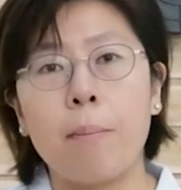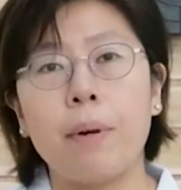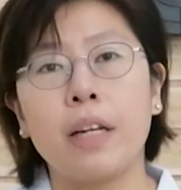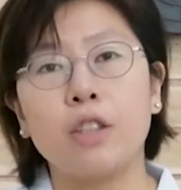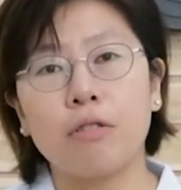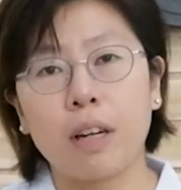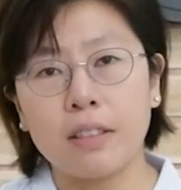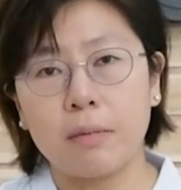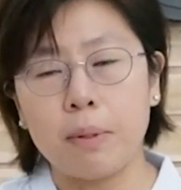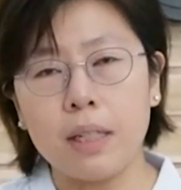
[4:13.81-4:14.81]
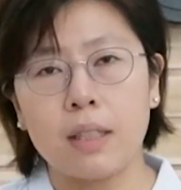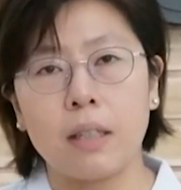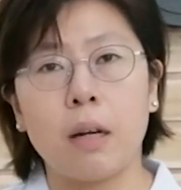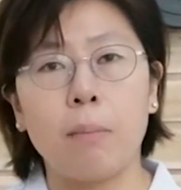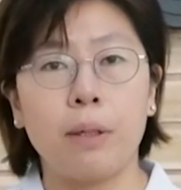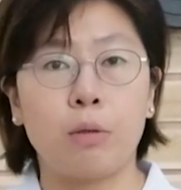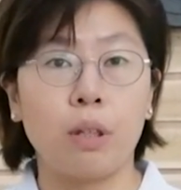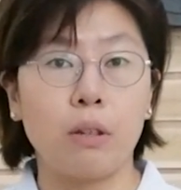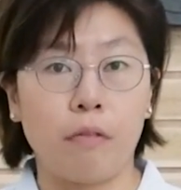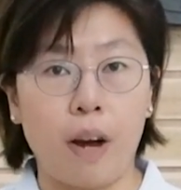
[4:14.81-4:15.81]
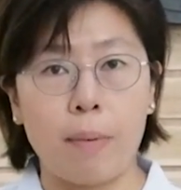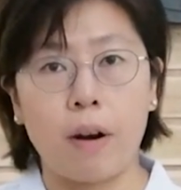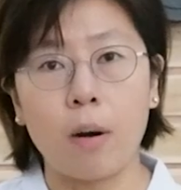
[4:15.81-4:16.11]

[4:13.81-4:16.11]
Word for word: being transmitted between the fiber